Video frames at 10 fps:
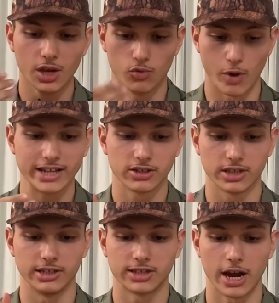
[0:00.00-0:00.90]
weight to
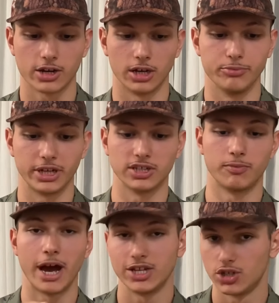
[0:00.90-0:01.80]
the entire gun, because
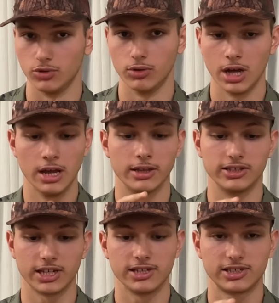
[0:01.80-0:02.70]
mind you,
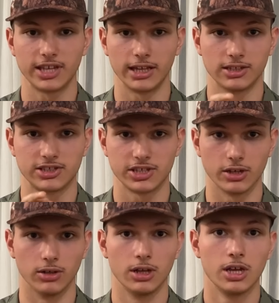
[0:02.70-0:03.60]
this is stainless
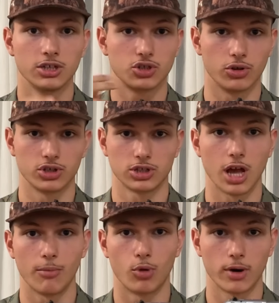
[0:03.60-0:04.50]
steel. So there's a
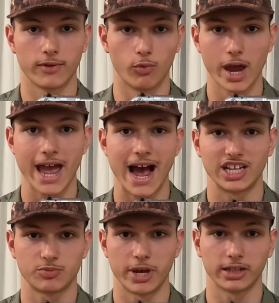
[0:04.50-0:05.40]
lot more of the weight
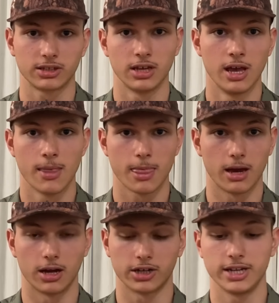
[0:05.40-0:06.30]
aspect
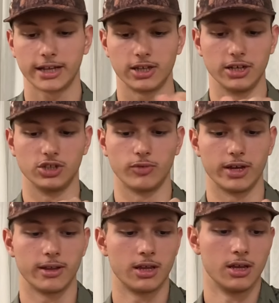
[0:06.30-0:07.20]
connected into it.
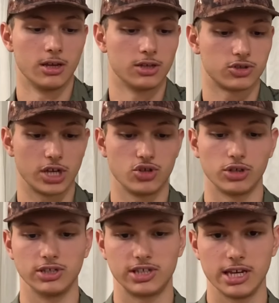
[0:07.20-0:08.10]
So as you
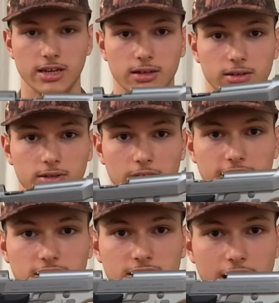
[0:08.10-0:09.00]
can see, nice
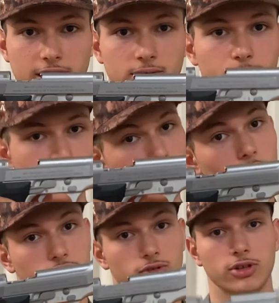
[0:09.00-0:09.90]
design, but you're
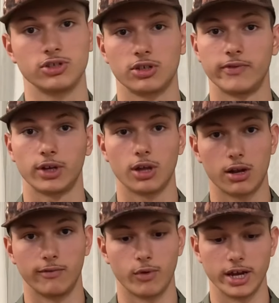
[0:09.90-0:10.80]
also conserving a lot
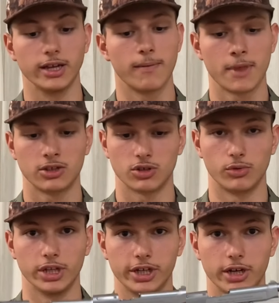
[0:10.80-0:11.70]
of weight. So
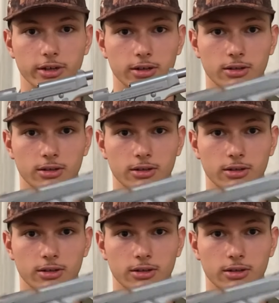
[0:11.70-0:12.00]
really good.